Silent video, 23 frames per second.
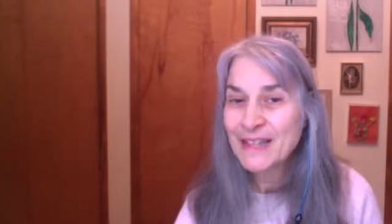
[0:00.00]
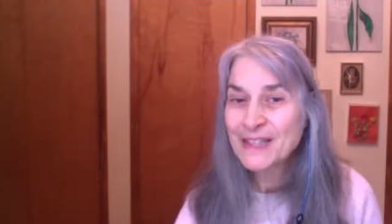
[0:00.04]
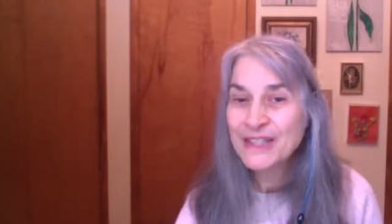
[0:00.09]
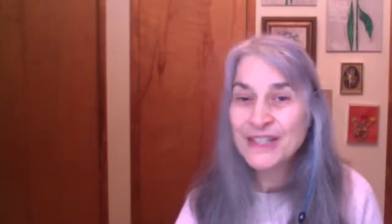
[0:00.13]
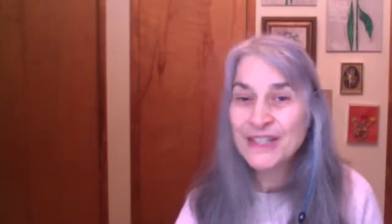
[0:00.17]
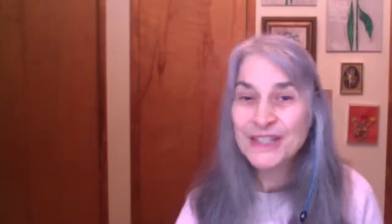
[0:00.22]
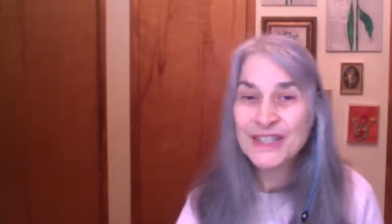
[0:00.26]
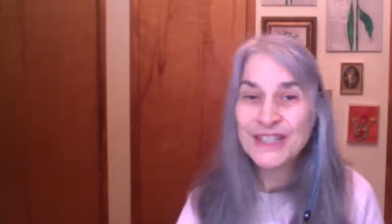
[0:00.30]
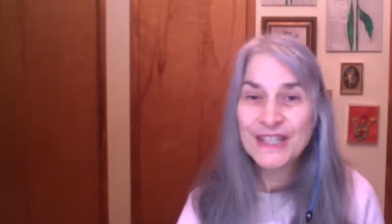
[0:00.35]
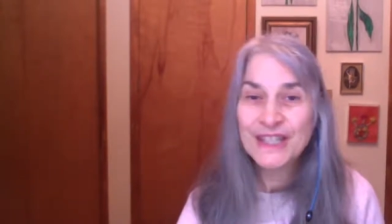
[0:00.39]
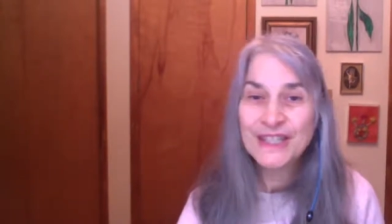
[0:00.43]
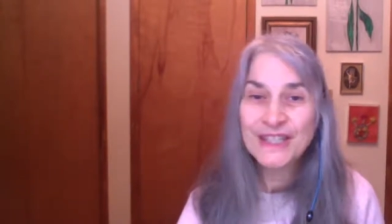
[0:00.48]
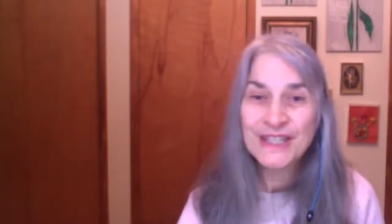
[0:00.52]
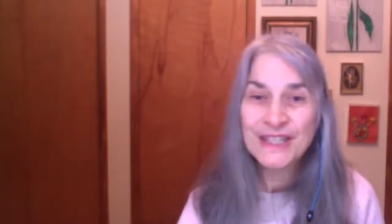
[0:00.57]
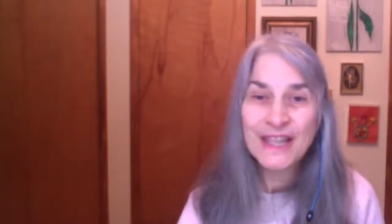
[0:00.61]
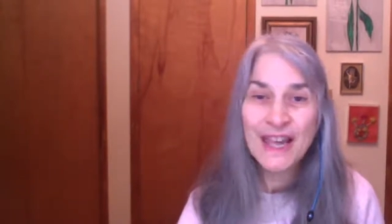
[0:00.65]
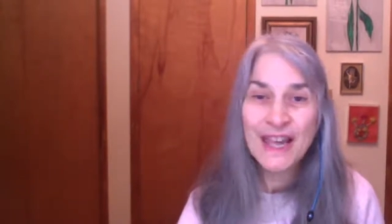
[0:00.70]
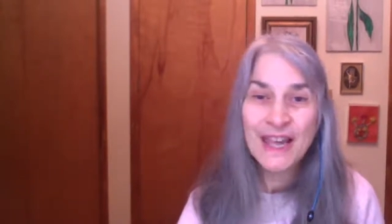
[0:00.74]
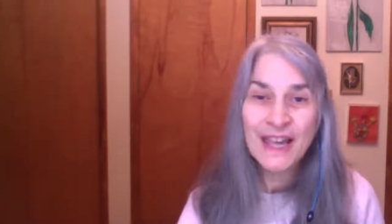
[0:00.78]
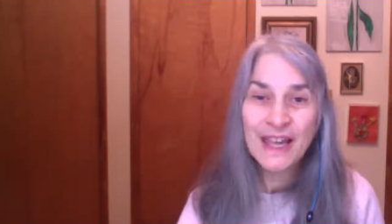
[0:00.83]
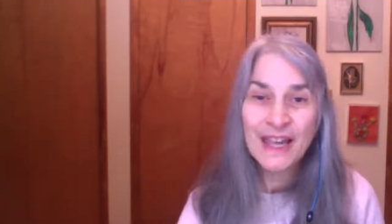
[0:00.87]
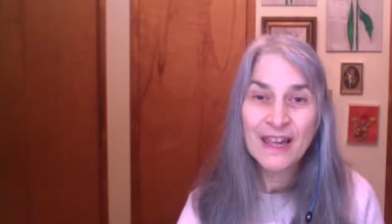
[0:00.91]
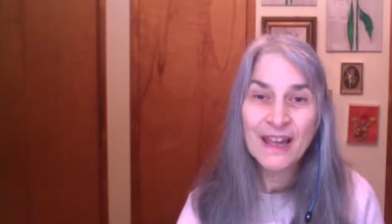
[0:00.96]
just to
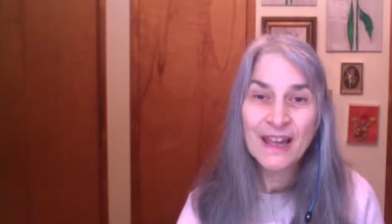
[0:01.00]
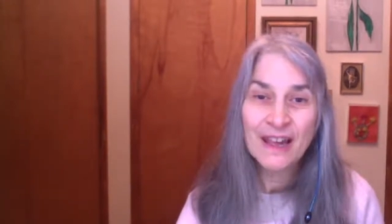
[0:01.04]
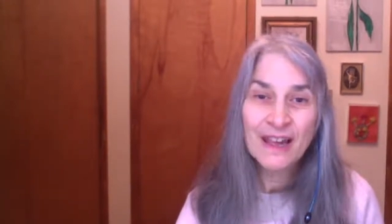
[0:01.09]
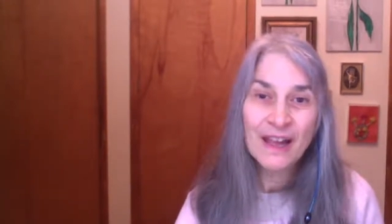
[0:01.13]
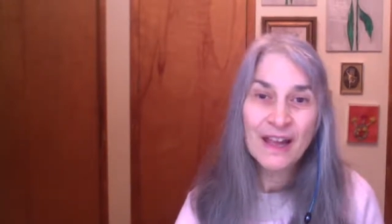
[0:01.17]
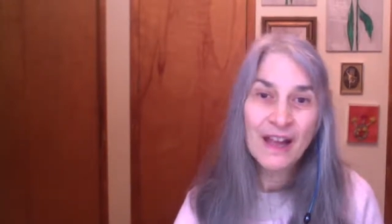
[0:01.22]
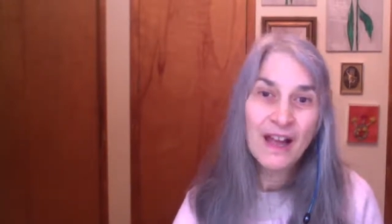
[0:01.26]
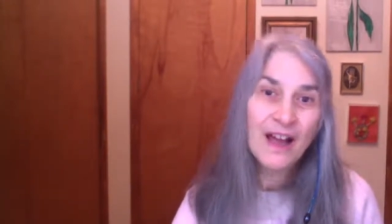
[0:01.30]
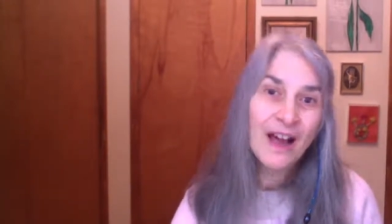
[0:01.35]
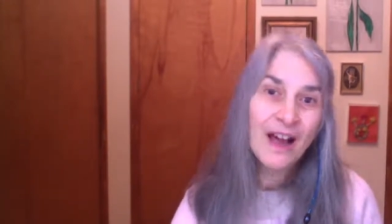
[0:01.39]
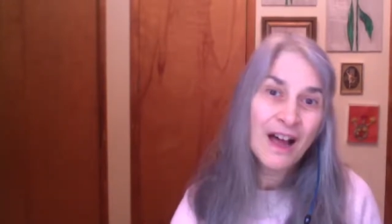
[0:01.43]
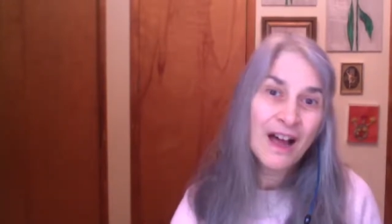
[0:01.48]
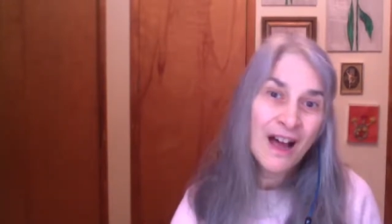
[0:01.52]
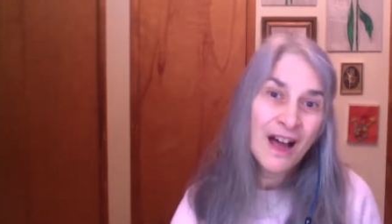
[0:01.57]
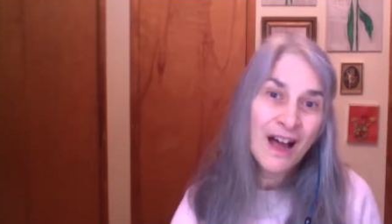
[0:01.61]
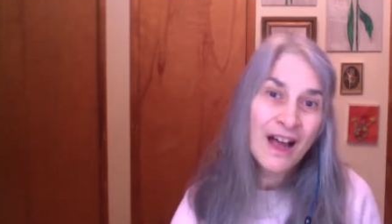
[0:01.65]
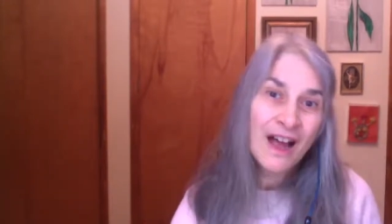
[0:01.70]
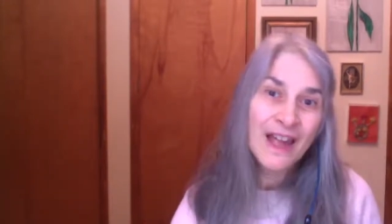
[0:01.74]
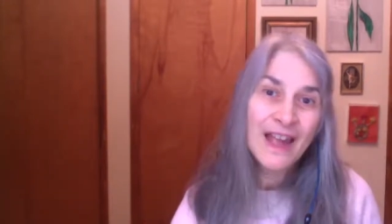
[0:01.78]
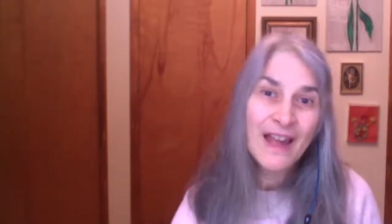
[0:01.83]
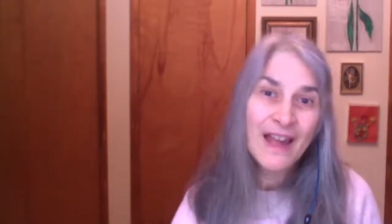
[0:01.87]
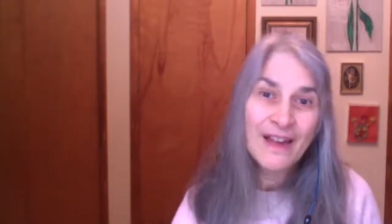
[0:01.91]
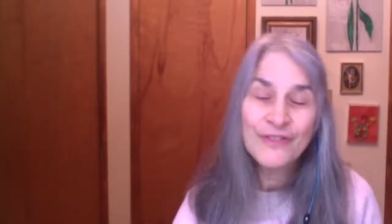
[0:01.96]
say I
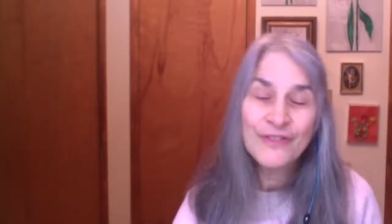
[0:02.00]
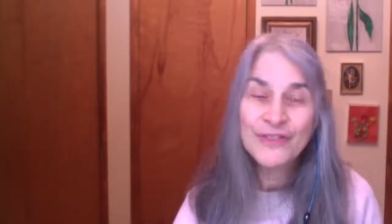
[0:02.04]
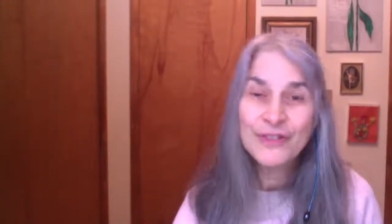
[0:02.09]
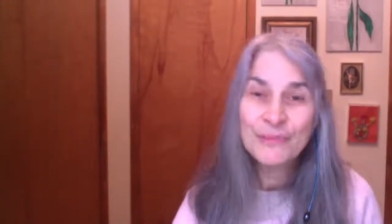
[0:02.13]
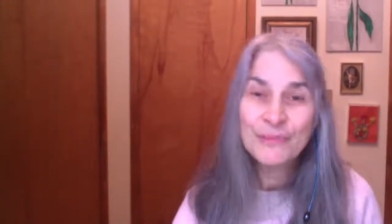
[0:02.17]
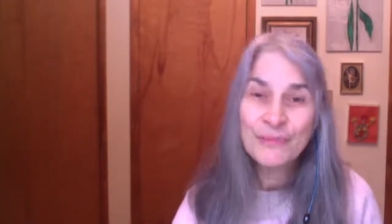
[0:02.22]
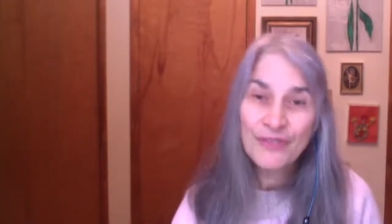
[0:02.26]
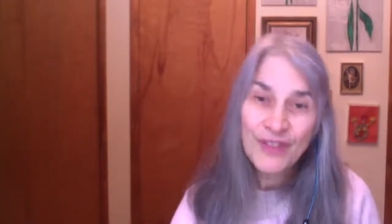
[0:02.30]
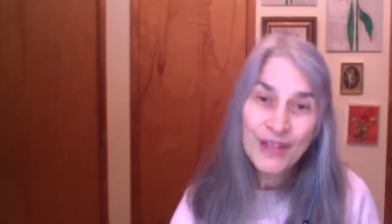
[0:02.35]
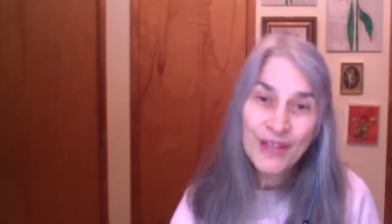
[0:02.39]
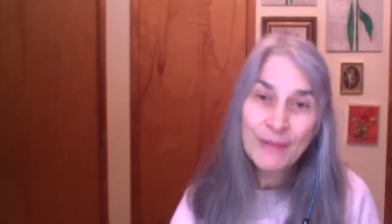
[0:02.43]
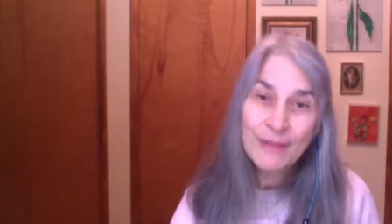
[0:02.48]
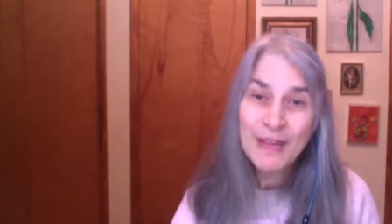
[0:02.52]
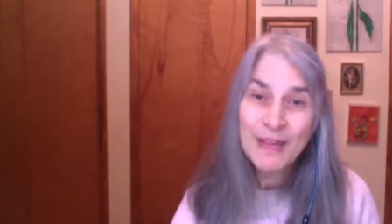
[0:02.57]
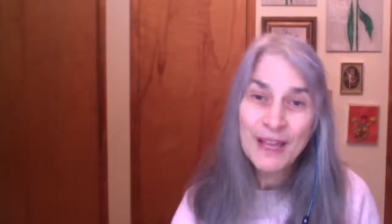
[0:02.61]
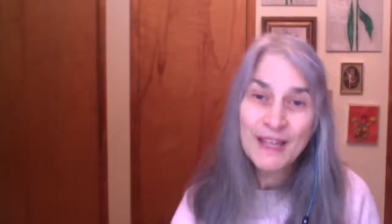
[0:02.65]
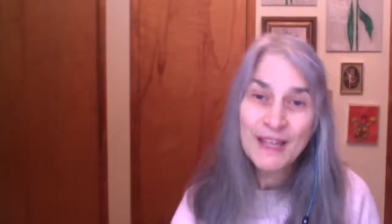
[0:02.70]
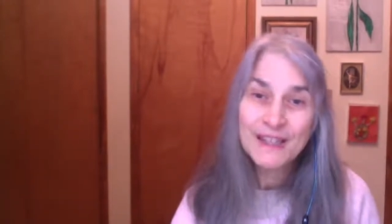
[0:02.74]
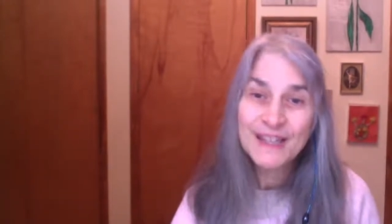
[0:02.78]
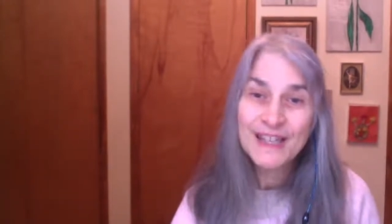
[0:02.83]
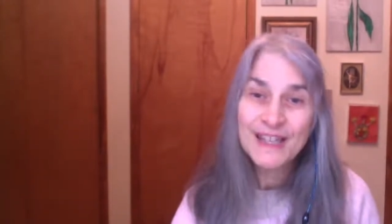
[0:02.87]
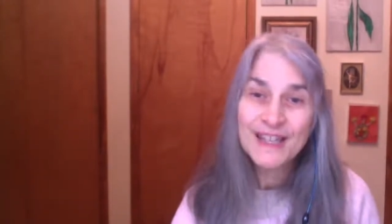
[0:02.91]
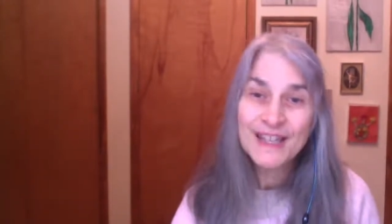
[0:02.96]
have some
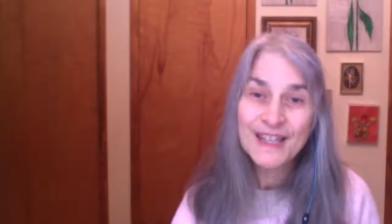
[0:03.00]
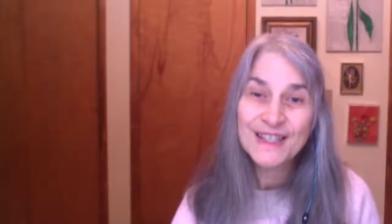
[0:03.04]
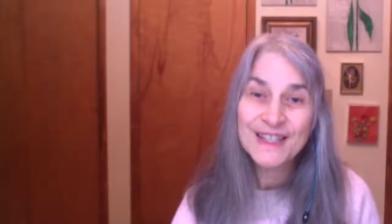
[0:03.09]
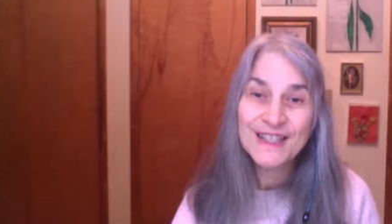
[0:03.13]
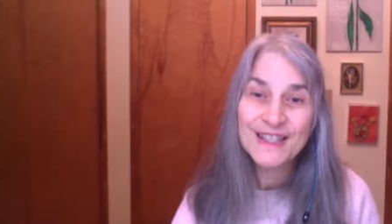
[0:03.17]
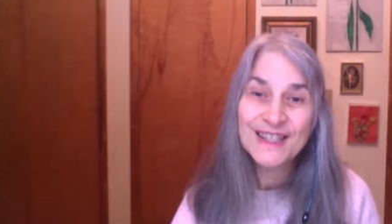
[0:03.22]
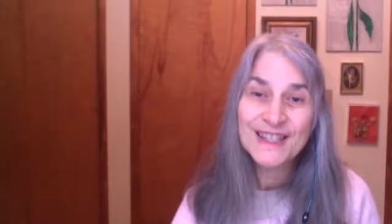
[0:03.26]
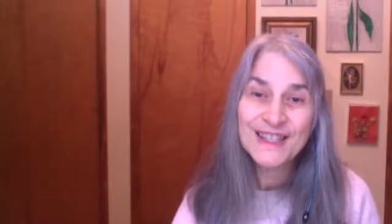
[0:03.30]
female needs.